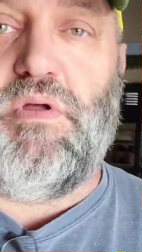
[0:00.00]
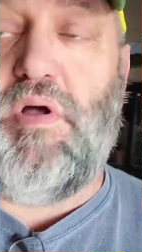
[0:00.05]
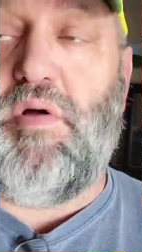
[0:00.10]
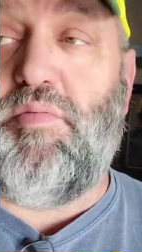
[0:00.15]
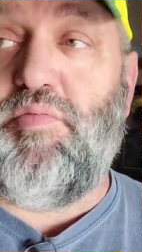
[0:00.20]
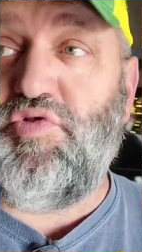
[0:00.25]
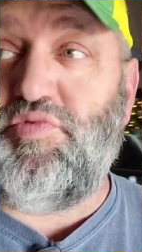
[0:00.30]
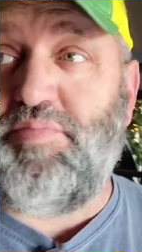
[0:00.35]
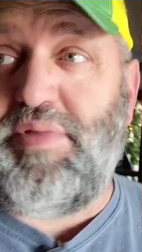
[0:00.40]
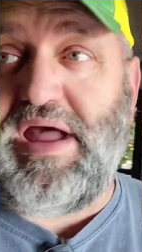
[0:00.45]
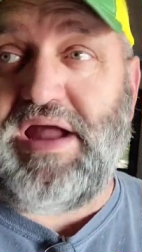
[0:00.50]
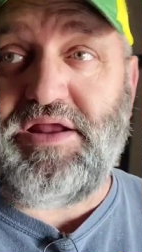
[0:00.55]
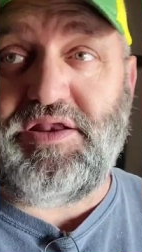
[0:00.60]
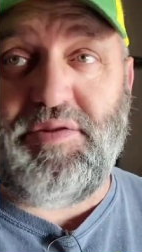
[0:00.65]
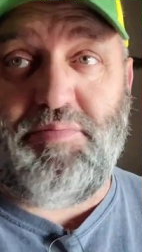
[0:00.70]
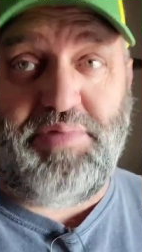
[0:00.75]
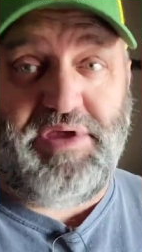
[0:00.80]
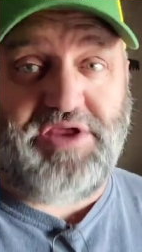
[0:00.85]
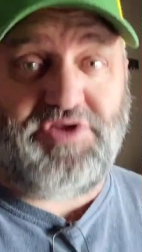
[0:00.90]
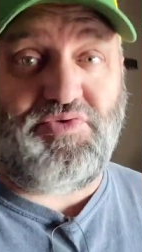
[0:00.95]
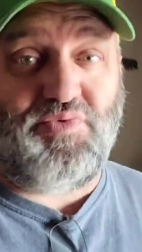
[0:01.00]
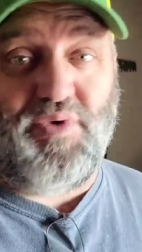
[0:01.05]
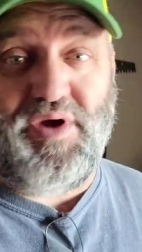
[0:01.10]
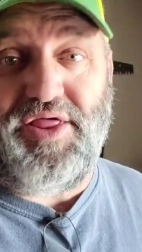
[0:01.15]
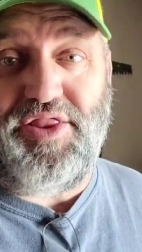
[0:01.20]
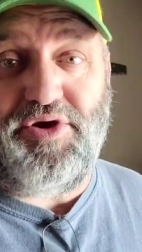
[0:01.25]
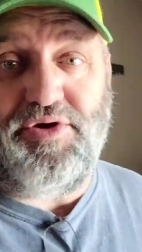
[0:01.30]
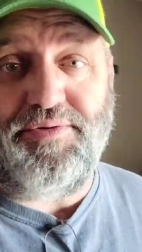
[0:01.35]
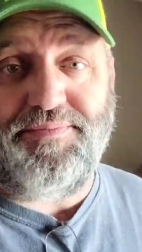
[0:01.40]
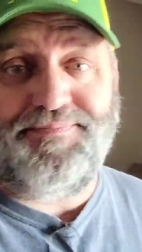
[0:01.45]
Almost back to beach
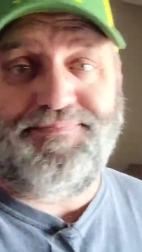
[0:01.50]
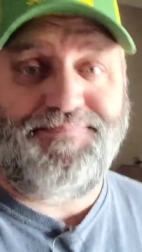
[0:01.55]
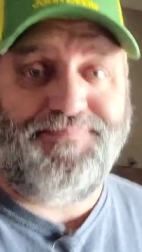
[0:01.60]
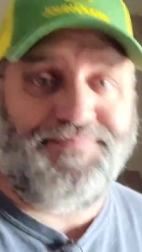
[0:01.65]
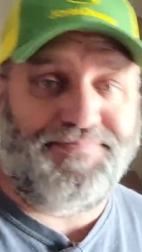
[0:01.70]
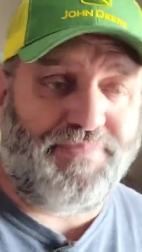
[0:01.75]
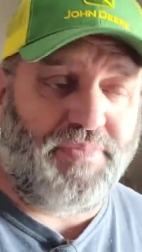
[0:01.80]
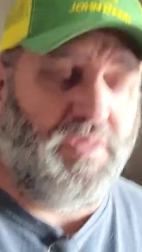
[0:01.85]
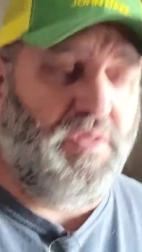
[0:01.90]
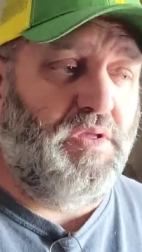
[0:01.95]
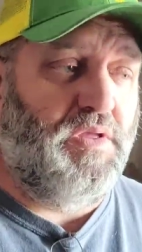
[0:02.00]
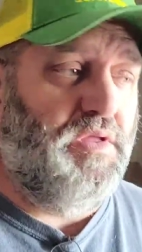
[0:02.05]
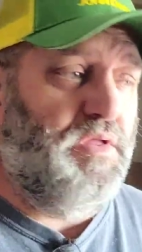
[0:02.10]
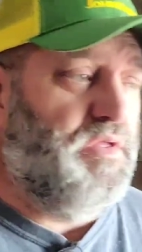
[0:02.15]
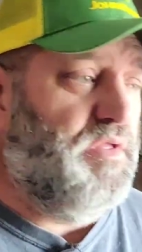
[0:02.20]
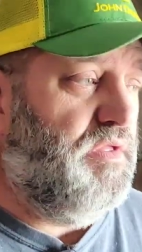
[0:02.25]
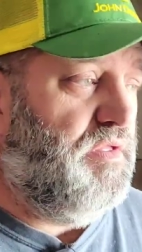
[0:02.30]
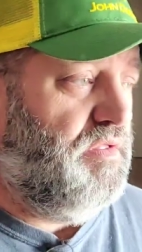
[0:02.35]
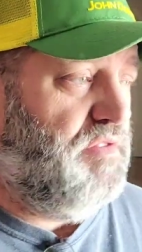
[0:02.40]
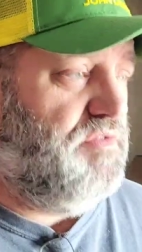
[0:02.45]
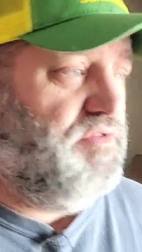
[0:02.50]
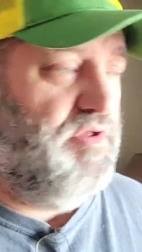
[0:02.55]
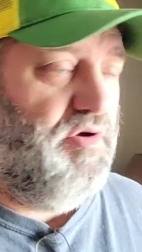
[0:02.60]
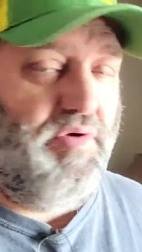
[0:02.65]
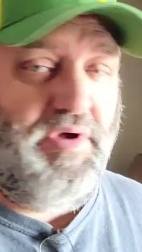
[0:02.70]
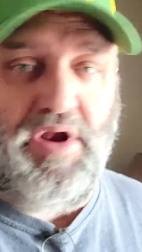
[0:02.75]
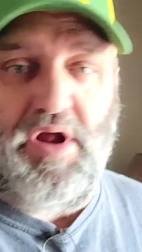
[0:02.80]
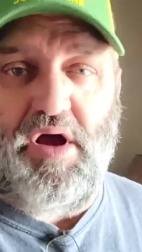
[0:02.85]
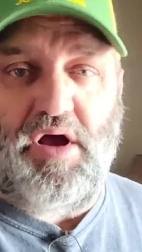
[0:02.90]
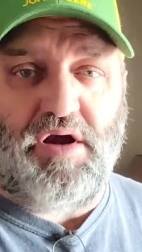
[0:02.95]
weather.
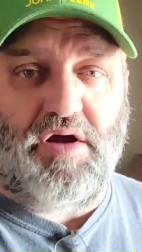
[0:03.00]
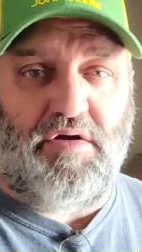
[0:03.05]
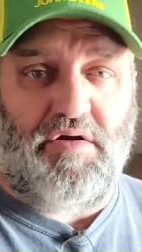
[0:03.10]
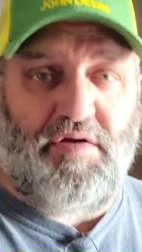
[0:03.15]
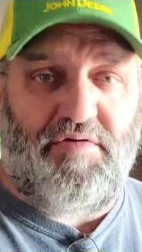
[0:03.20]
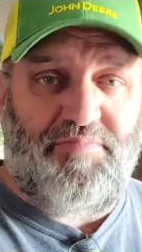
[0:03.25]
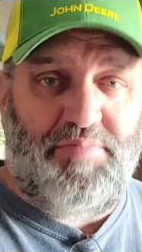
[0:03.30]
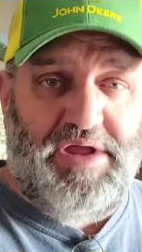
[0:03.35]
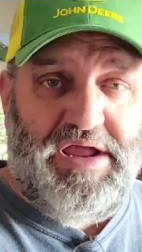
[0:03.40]
So in honor of